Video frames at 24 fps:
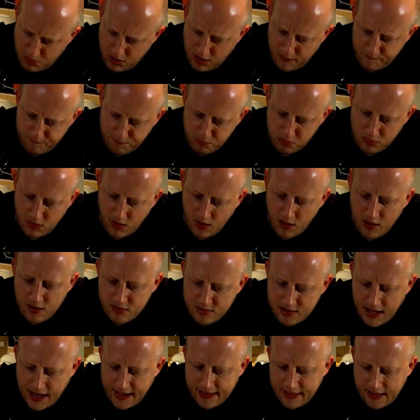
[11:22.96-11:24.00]
But
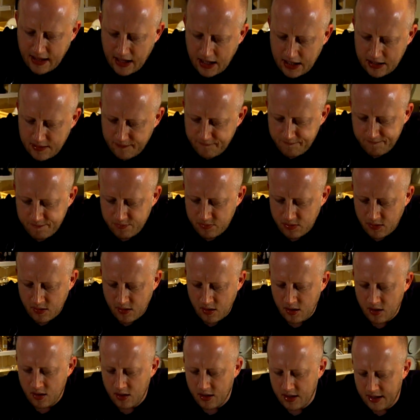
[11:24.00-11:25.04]
saying that,
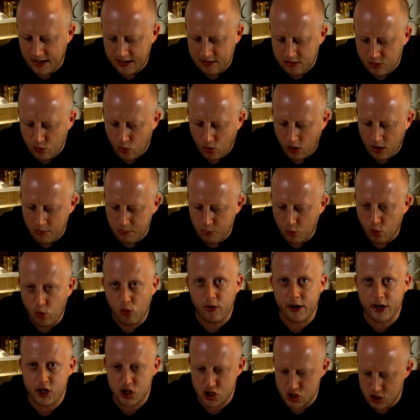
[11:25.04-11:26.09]
it is quite
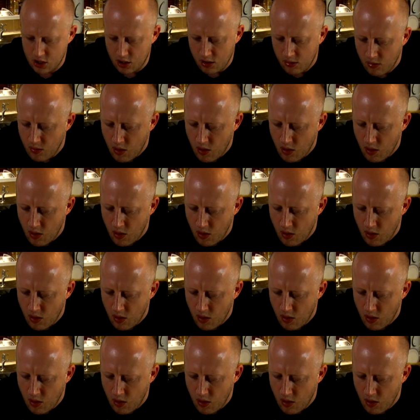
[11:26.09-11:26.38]
Moorish.